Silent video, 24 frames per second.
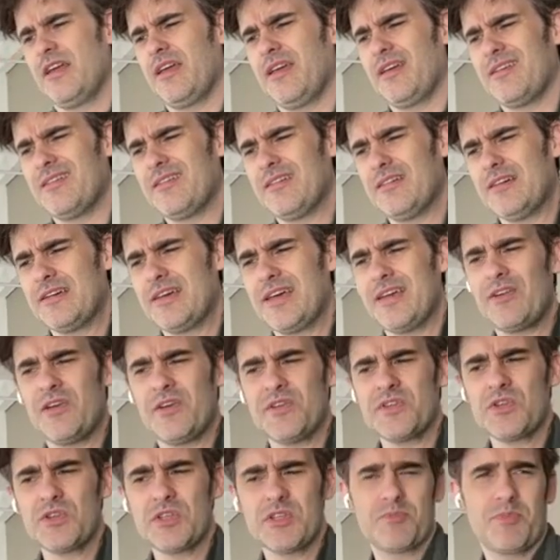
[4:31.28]
and
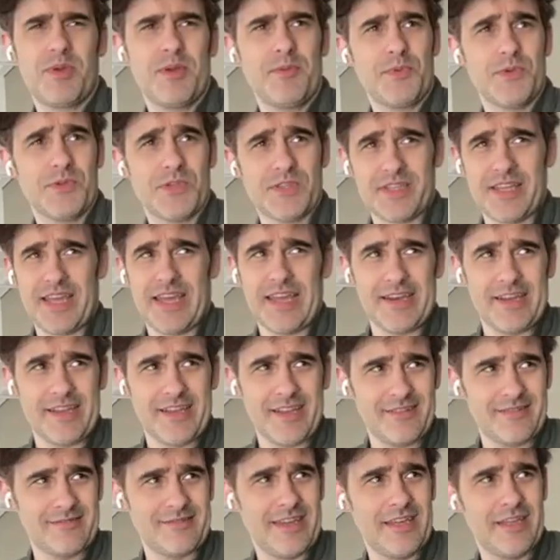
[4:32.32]
also just people
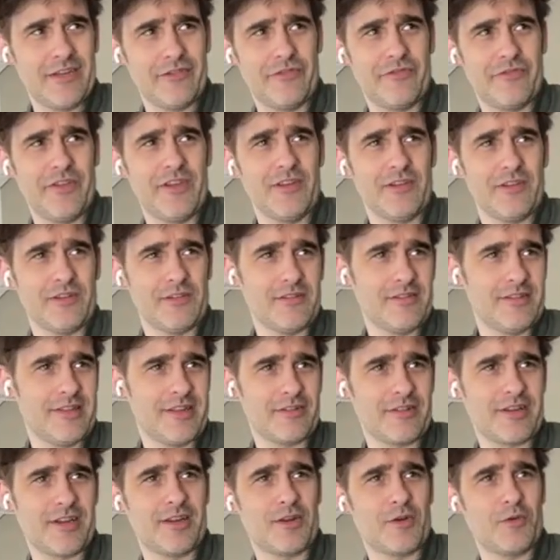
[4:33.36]
standing in a field
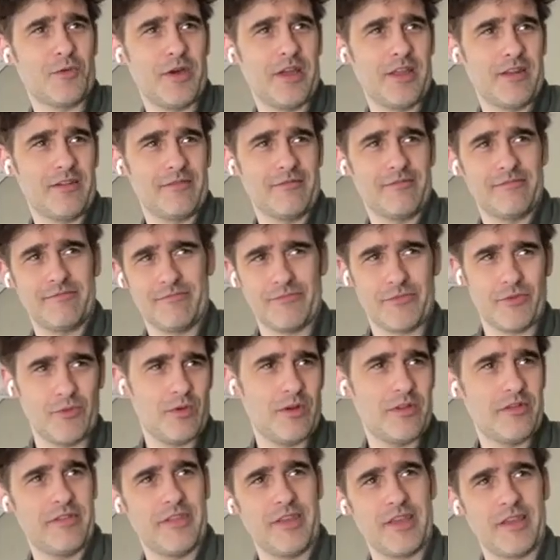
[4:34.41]
that are kind of waiting for
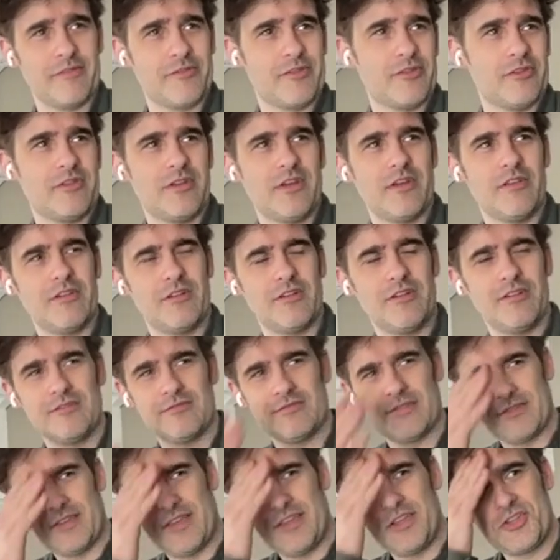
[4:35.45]
one thing after
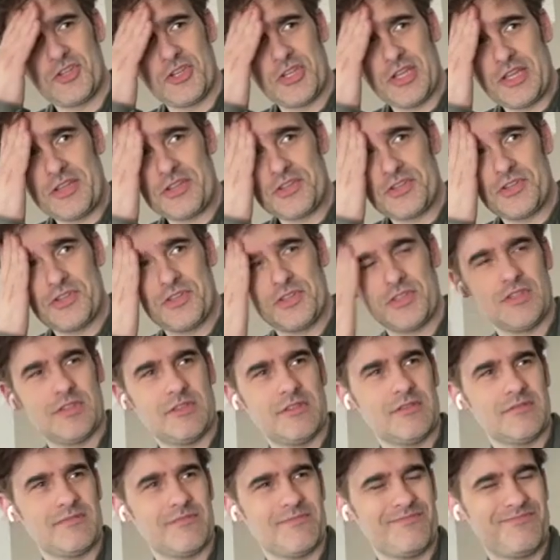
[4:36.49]
another. It
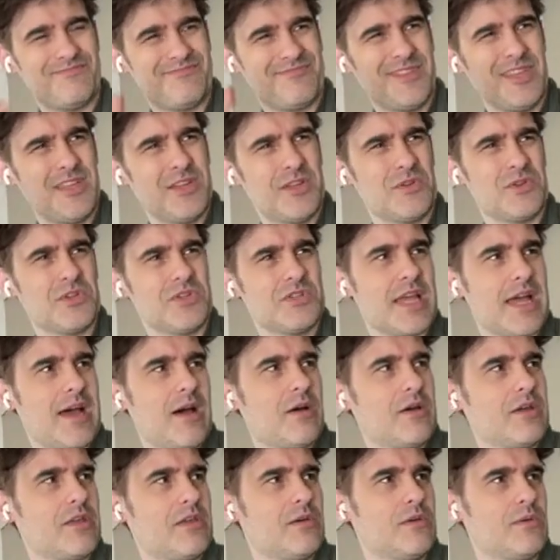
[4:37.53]
changes, you know, just
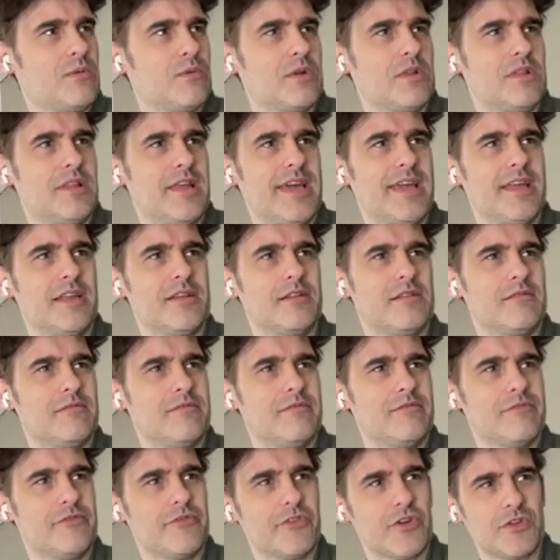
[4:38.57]
how you relate
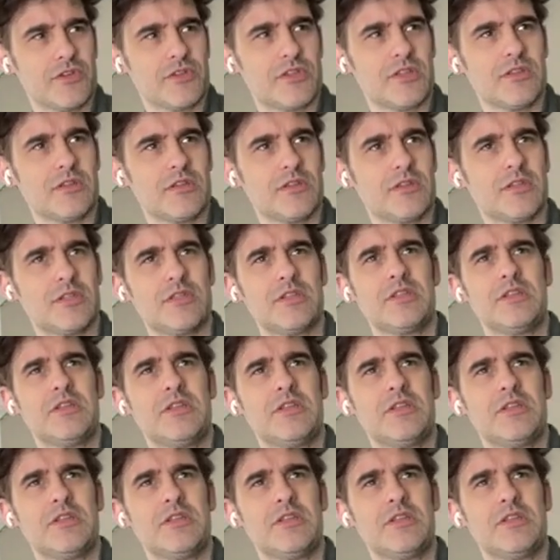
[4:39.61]
versus